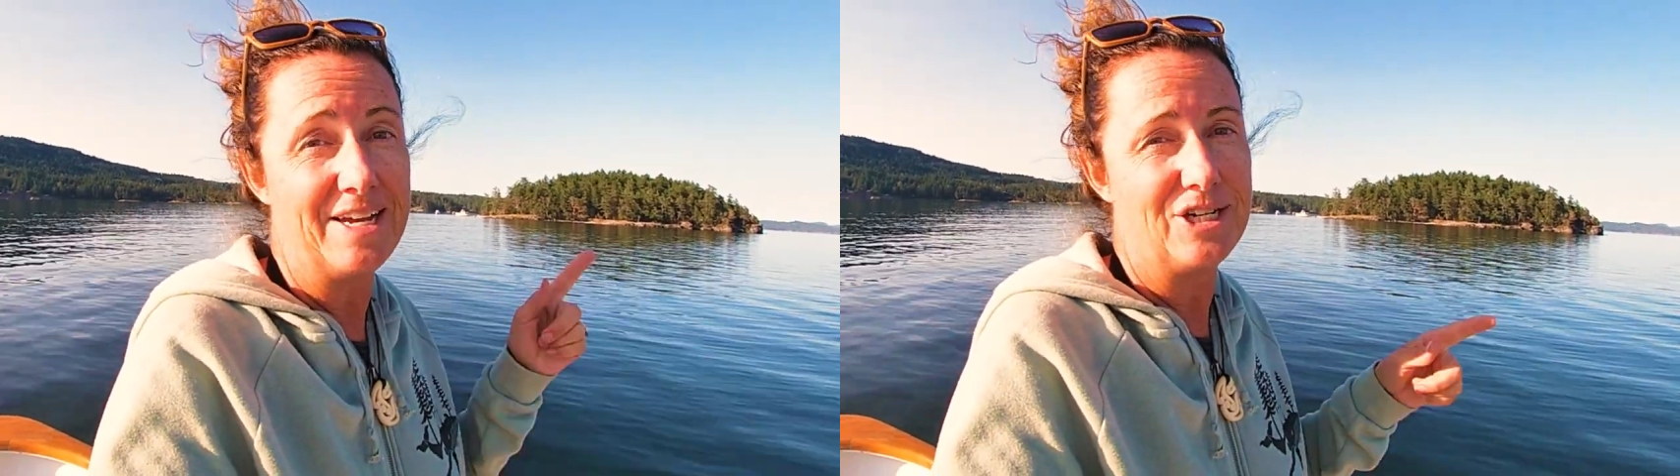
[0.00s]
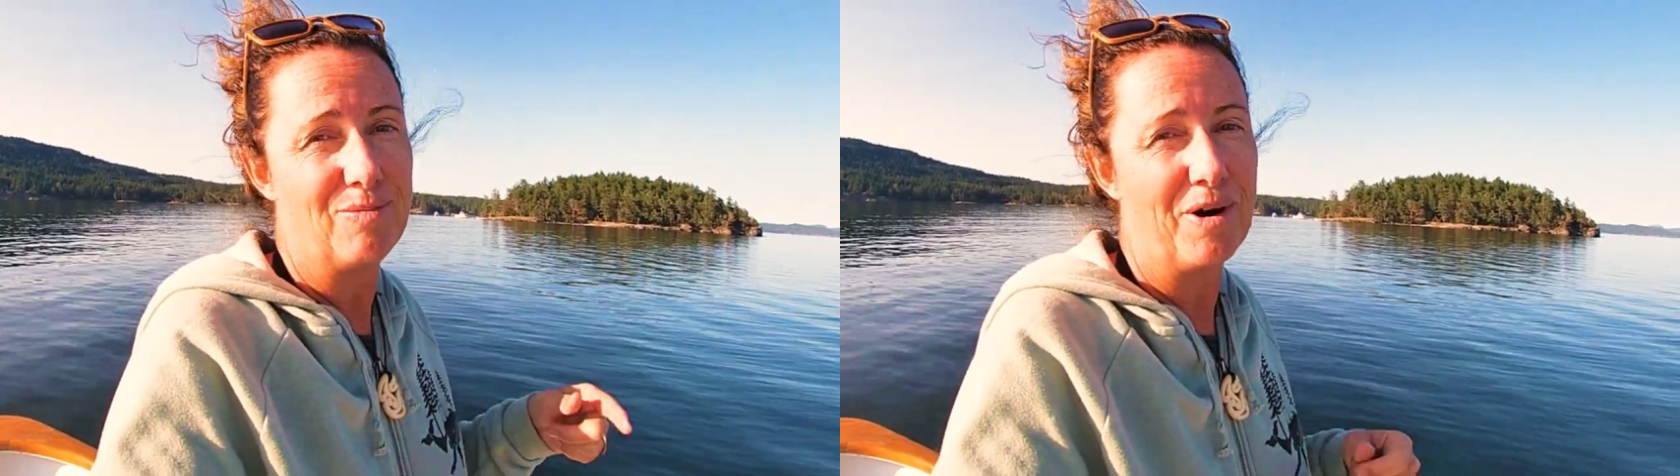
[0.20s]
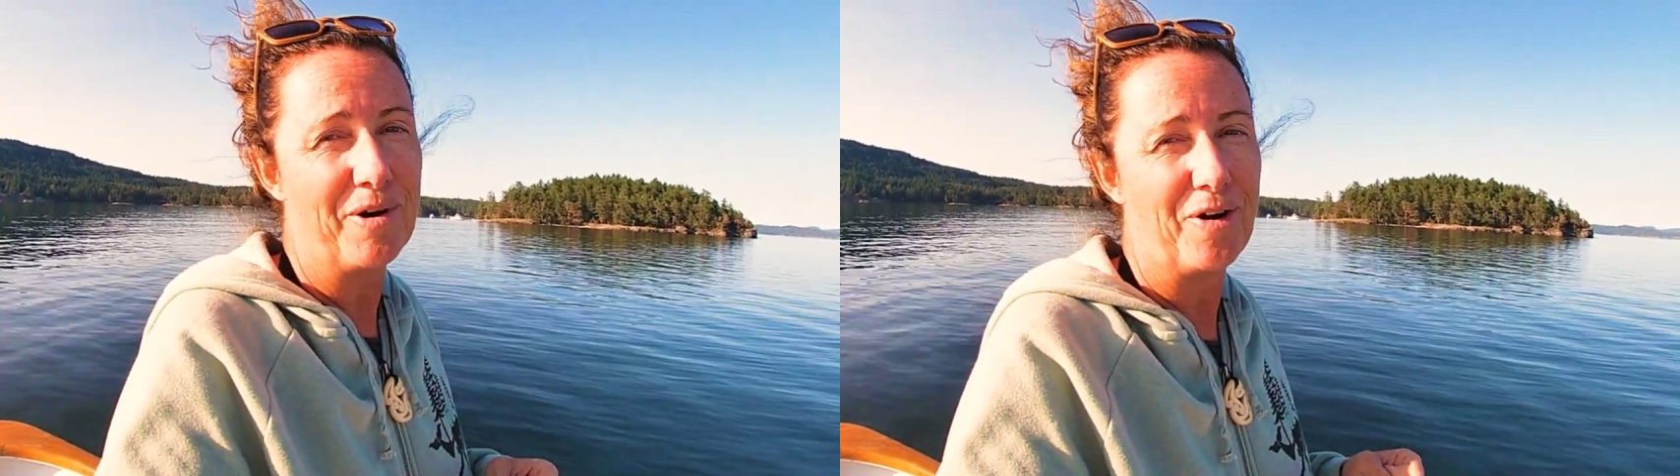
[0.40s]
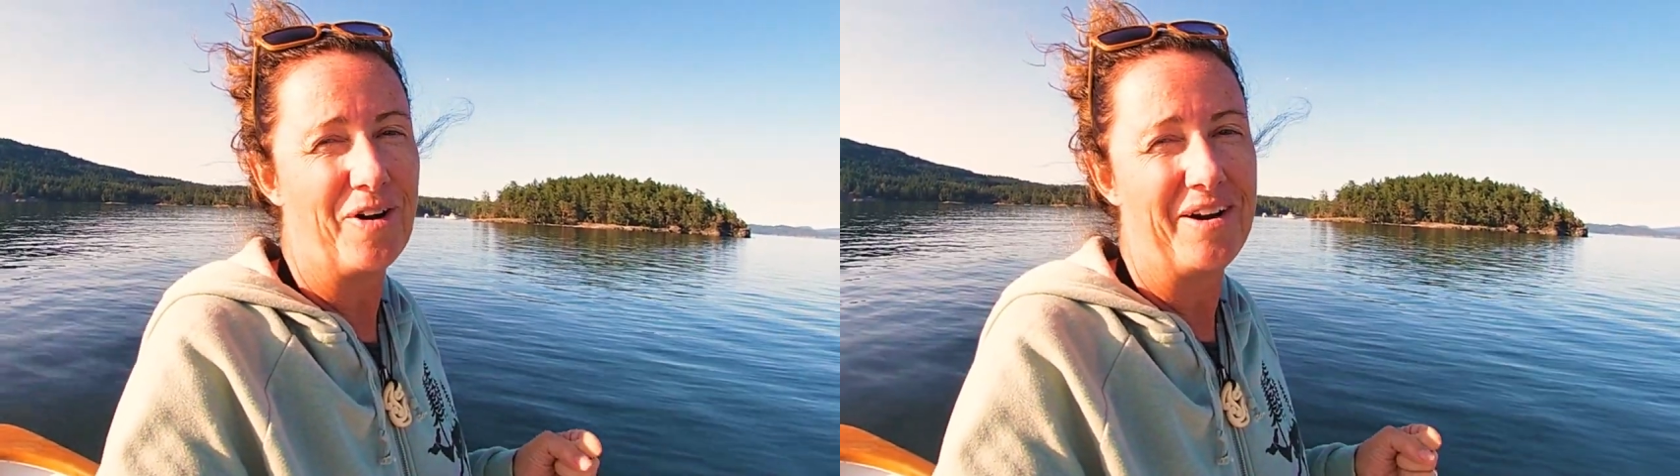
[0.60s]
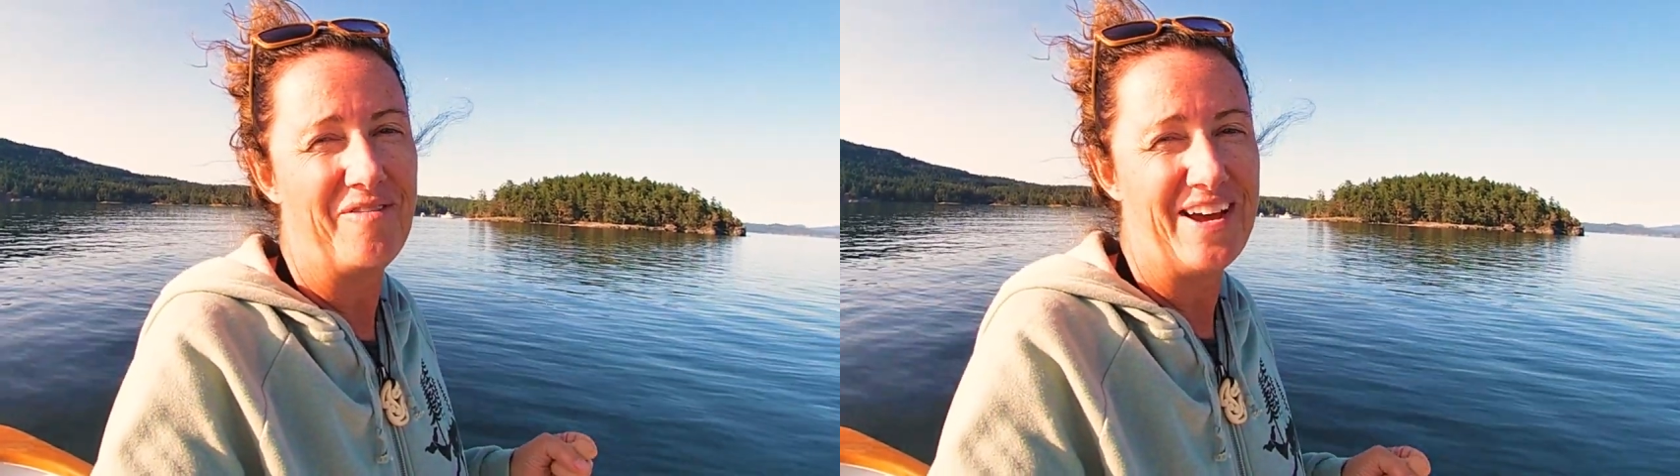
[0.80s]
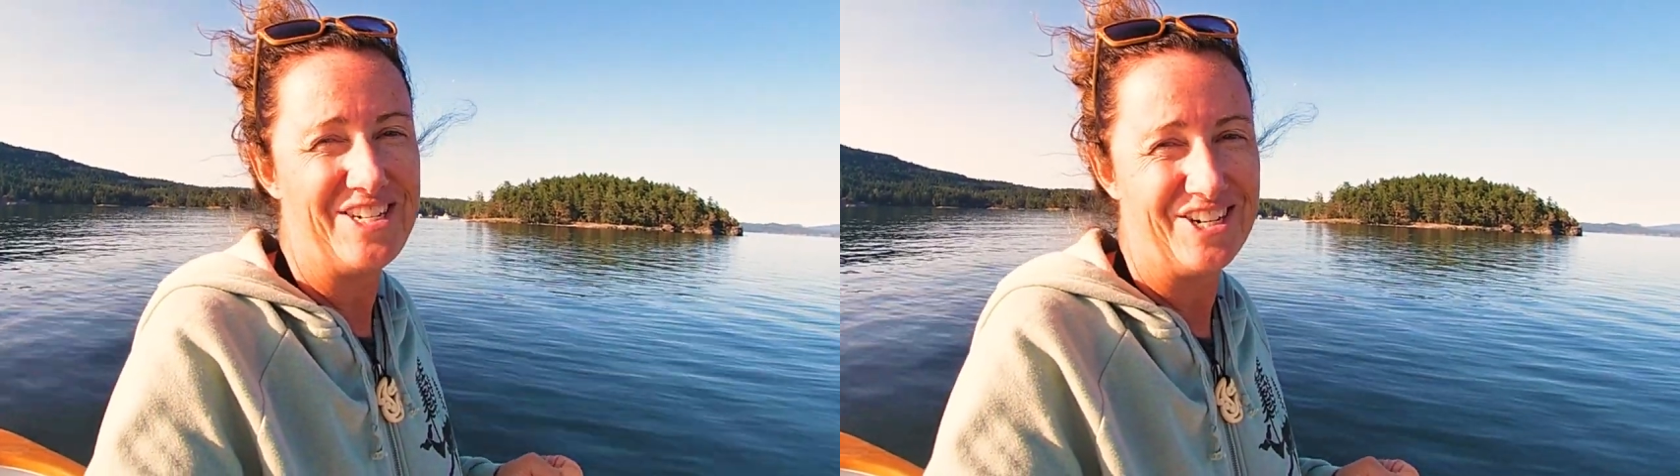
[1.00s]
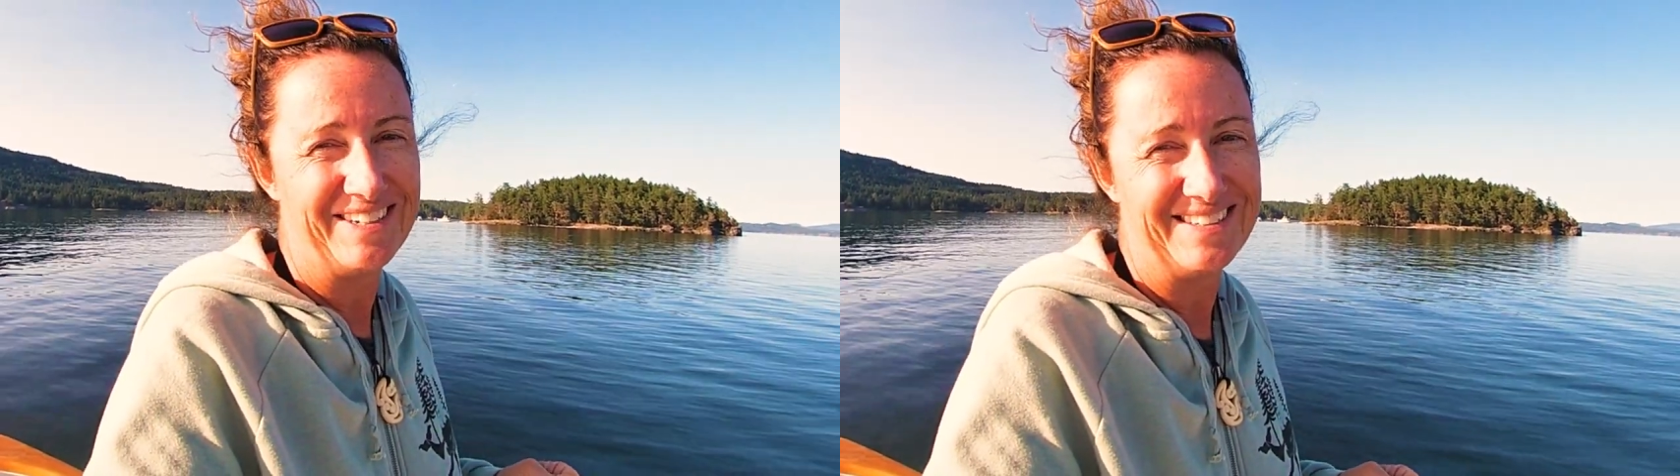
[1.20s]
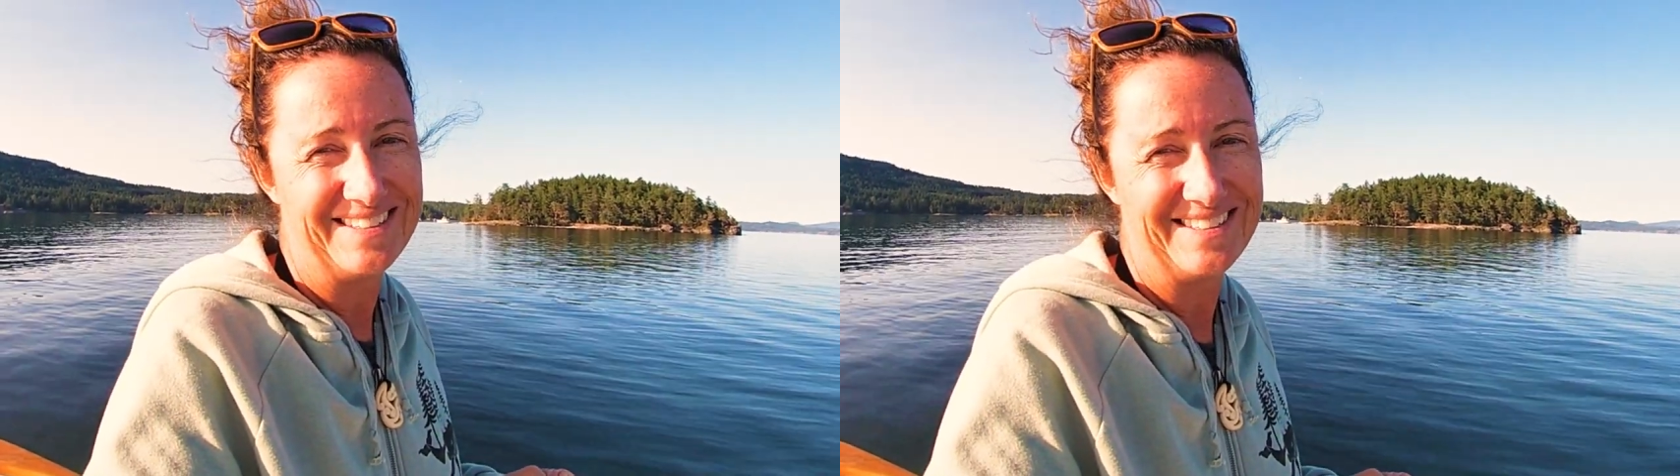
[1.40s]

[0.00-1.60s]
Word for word: then tomorrow we're going on an adventure.